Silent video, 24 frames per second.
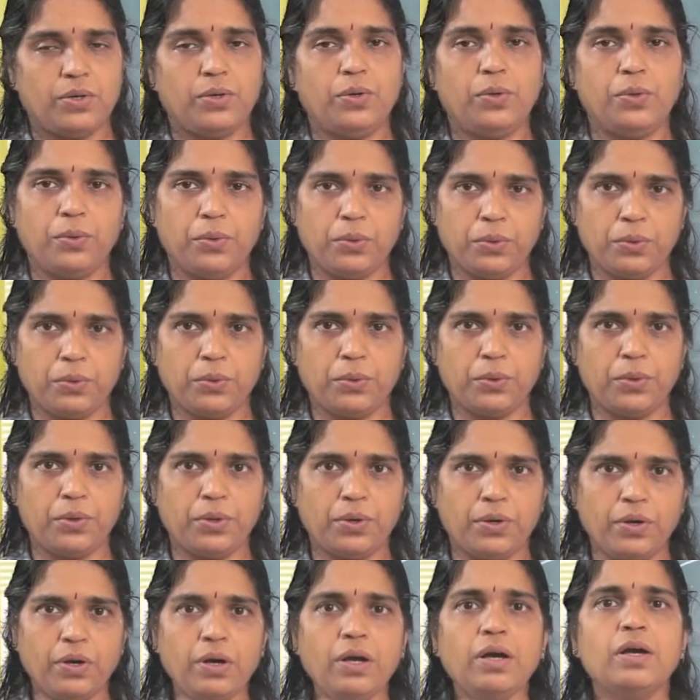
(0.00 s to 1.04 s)
Do you
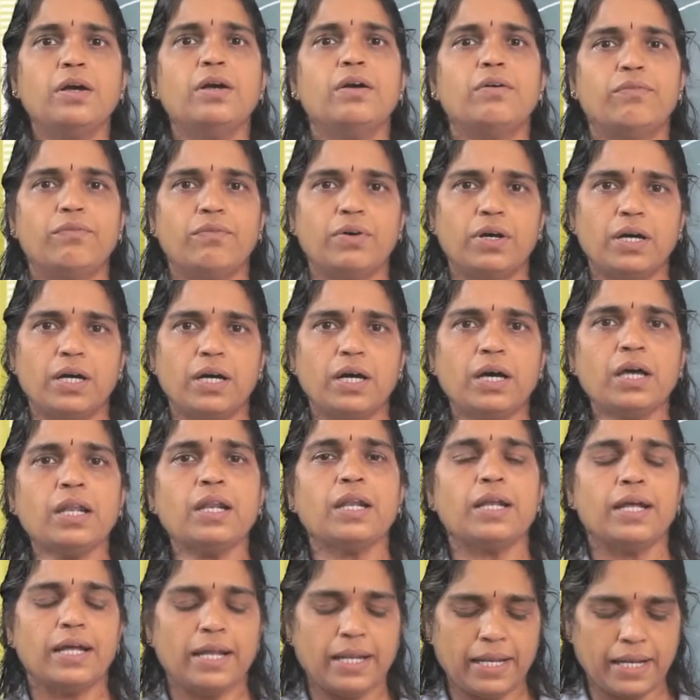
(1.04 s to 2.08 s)
know
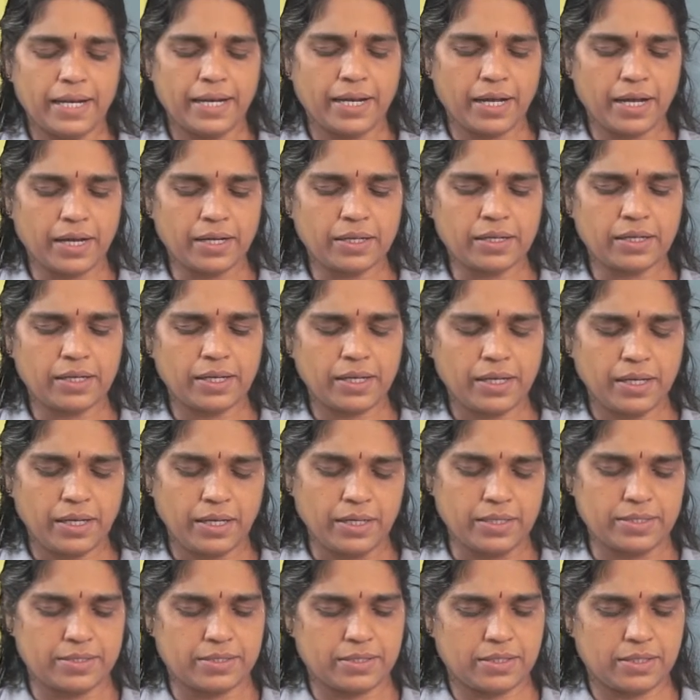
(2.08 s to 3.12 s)
where Ladakh
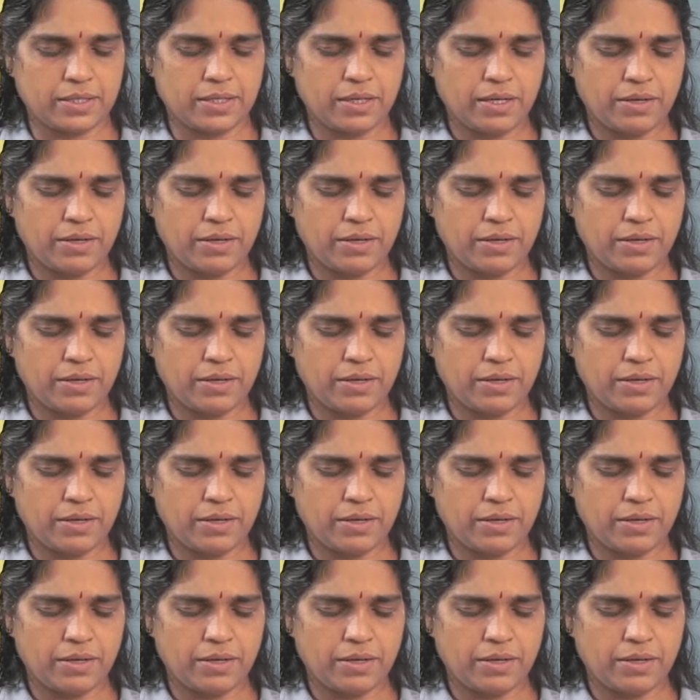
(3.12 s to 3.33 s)
is?